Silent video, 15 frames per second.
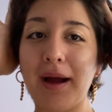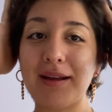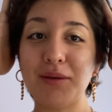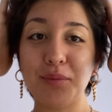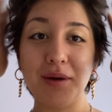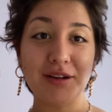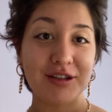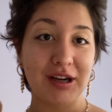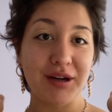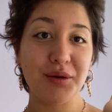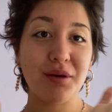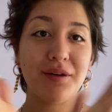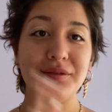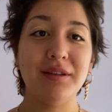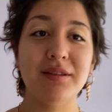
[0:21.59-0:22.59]
back to my
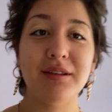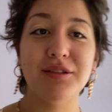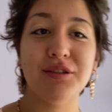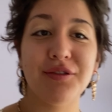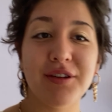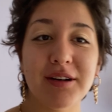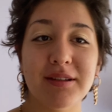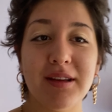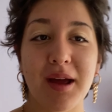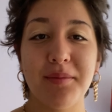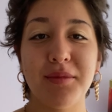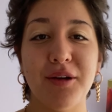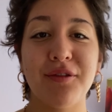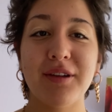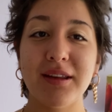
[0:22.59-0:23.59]
channel. If this is your first
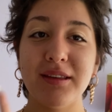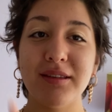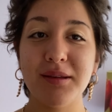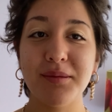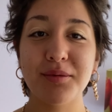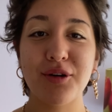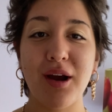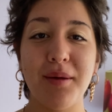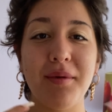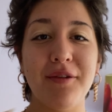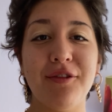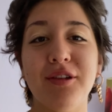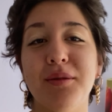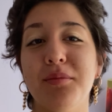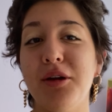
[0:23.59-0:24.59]
time, don't forget to subscribe
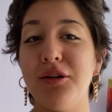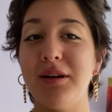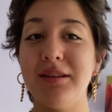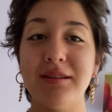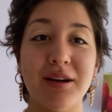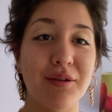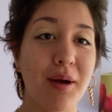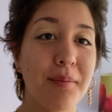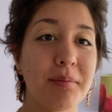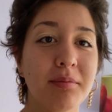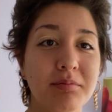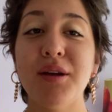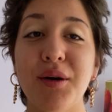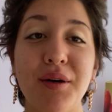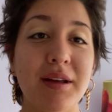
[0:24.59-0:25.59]
and follow me on Instagram.
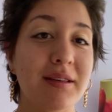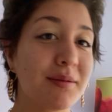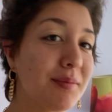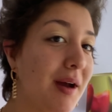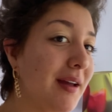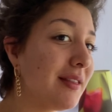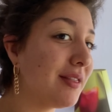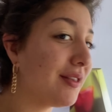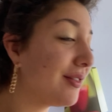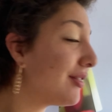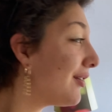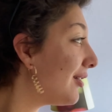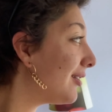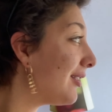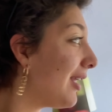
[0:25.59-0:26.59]
So it's my
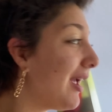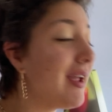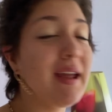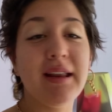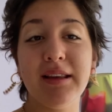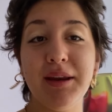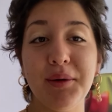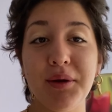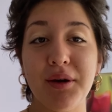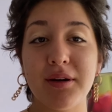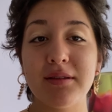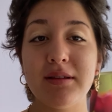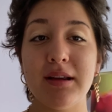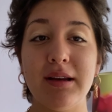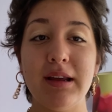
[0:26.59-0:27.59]
third day in New
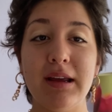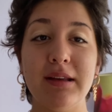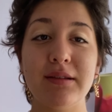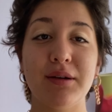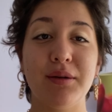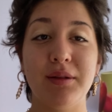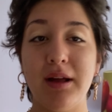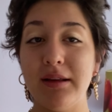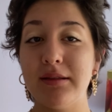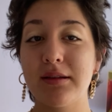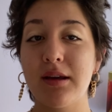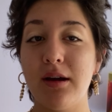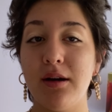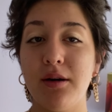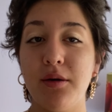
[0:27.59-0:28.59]
York City, so let's
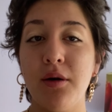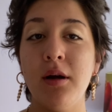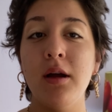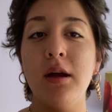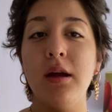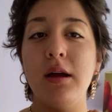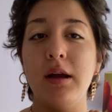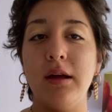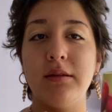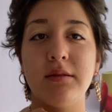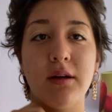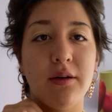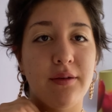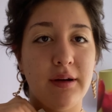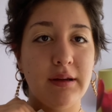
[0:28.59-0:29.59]
go.
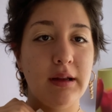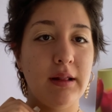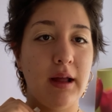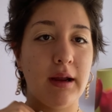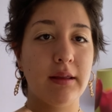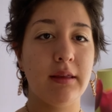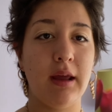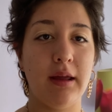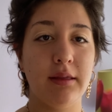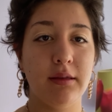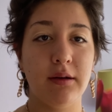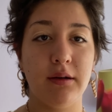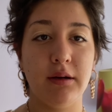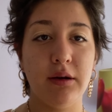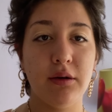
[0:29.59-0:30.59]
It's already like
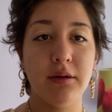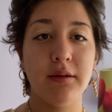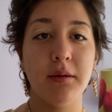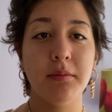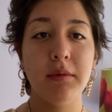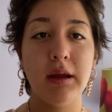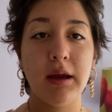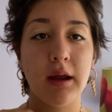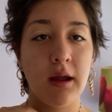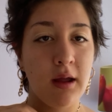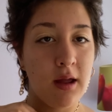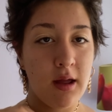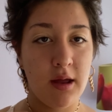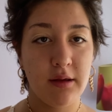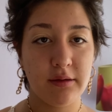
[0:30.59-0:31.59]
10.30 or something.
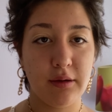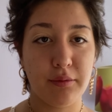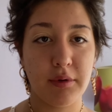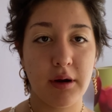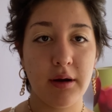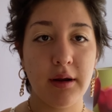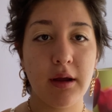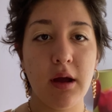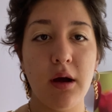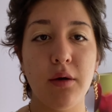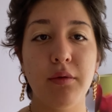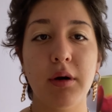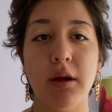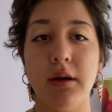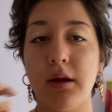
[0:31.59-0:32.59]
So we're gonna
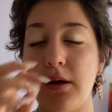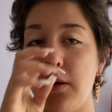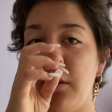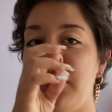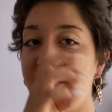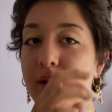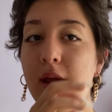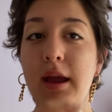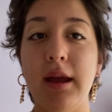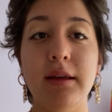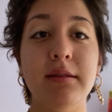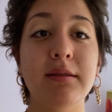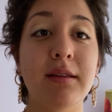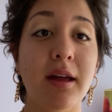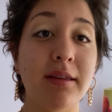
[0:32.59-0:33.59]
go, we're gonna go on a
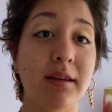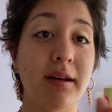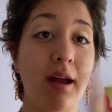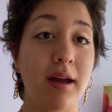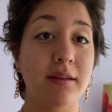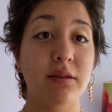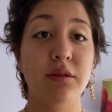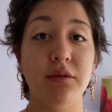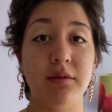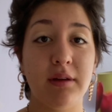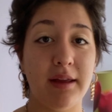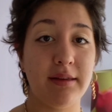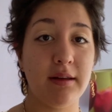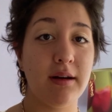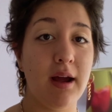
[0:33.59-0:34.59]
Staten, to
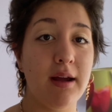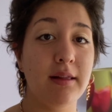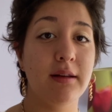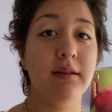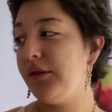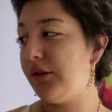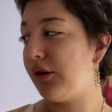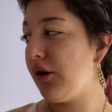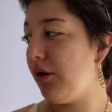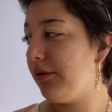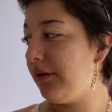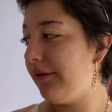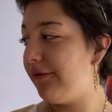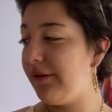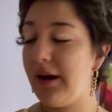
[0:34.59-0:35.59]
Staten Island to go on
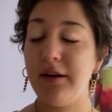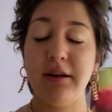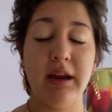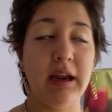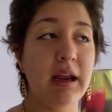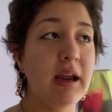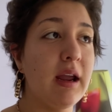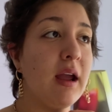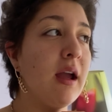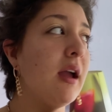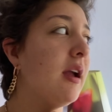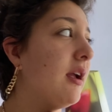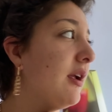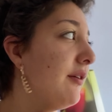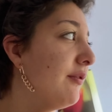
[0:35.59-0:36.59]
the ferry,
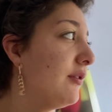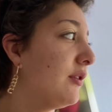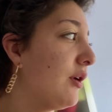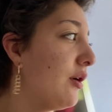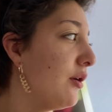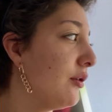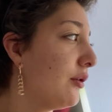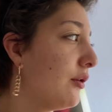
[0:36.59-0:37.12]
even though